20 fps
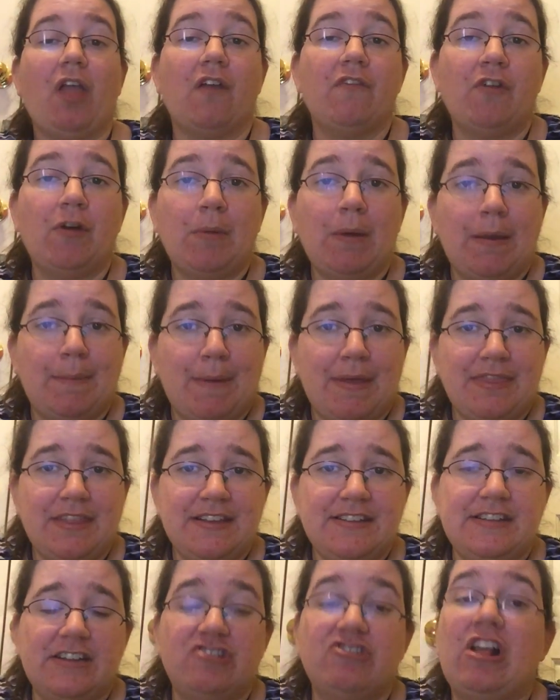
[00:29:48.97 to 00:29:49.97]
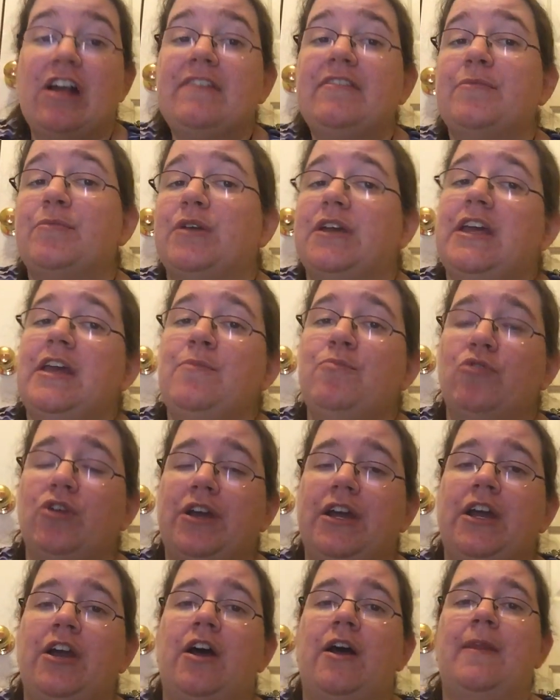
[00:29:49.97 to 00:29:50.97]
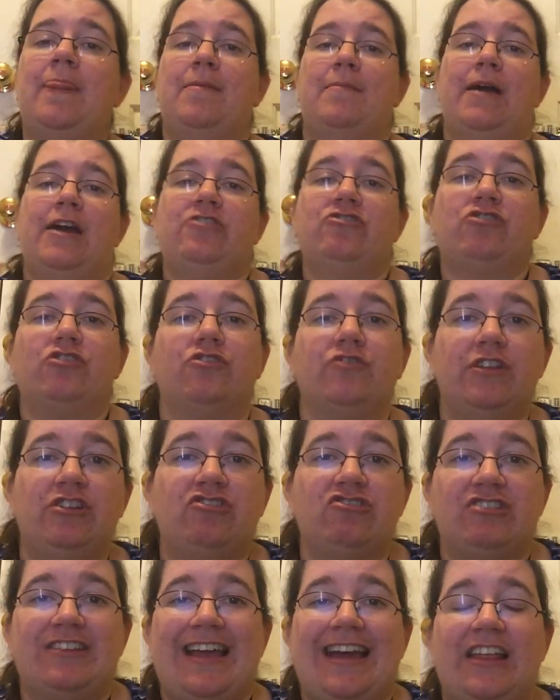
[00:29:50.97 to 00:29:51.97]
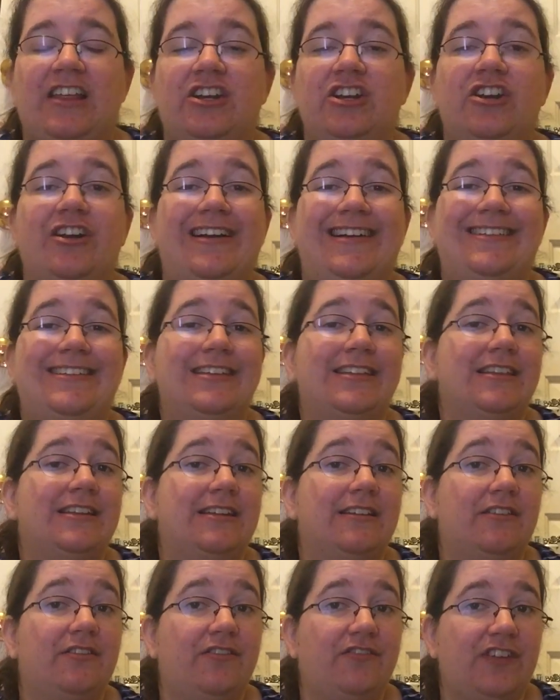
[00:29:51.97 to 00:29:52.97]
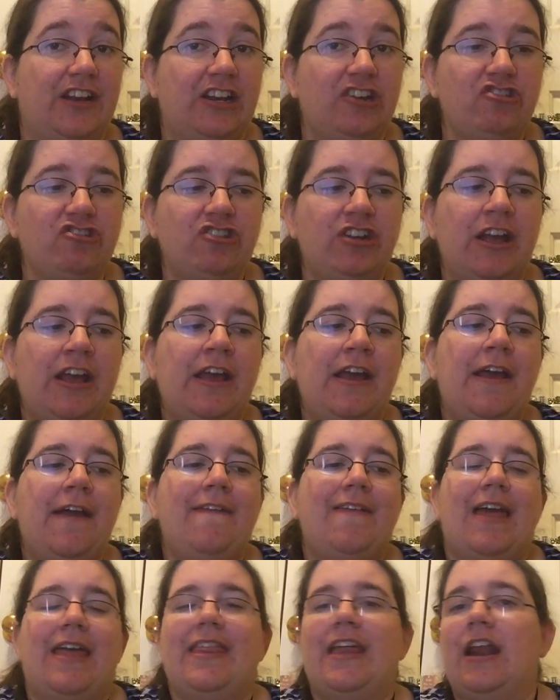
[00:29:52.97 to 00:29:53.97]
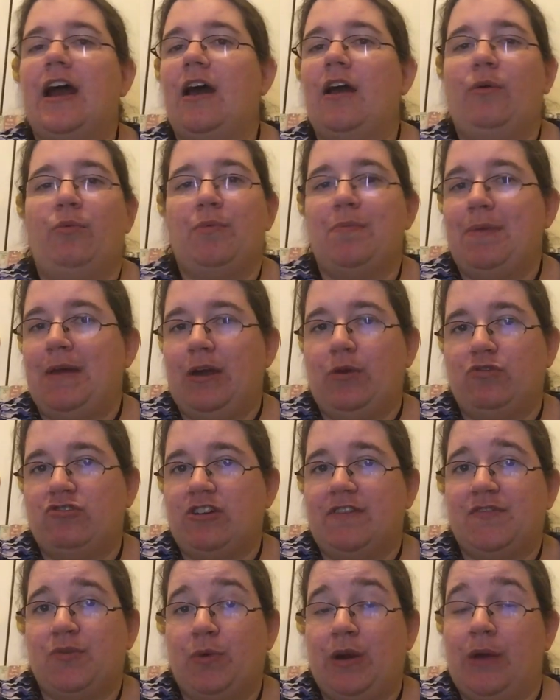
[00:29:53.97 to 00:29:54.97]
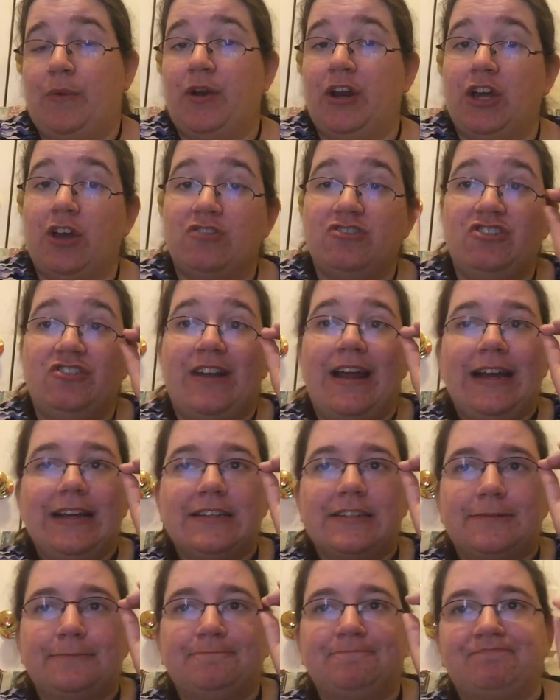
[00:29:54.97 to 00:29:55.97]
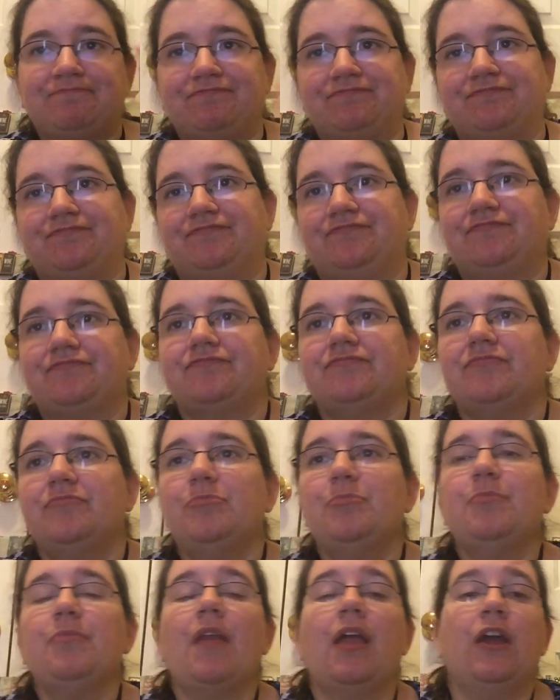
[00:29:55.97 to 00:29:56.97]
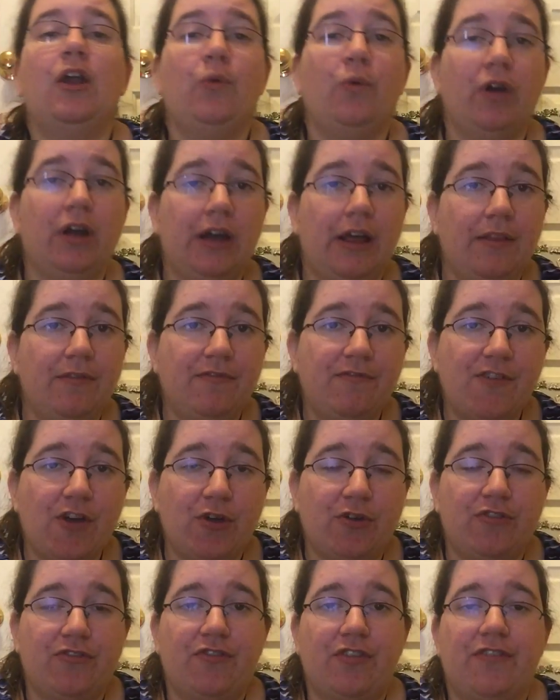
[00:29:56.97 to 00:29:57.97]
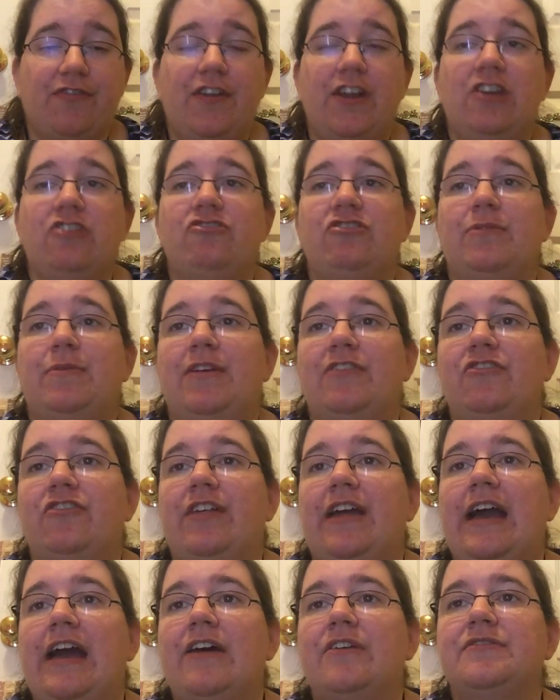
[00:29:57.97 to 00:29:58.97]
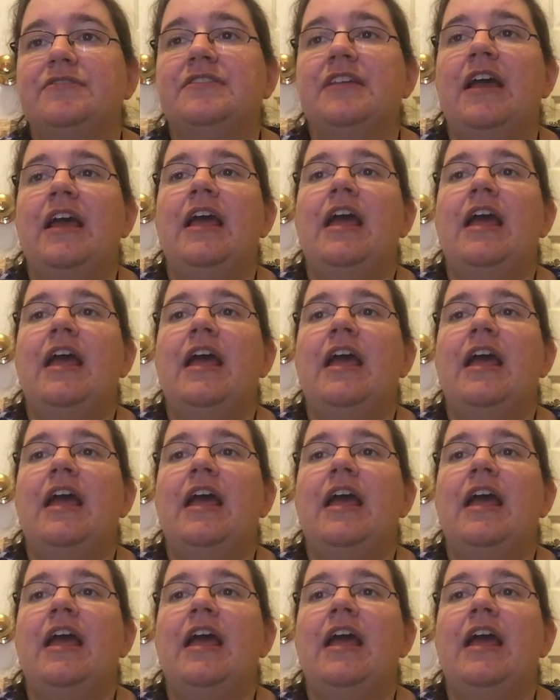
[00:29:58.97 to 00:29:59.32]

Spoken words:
For my monthly stitch alongs, I'm going to keep working on the Magical Creatures calendar until it is finished. And then I will pick whichever one I want to go to next. I'm going to work on Focus for the Finish, Some Days You're the House.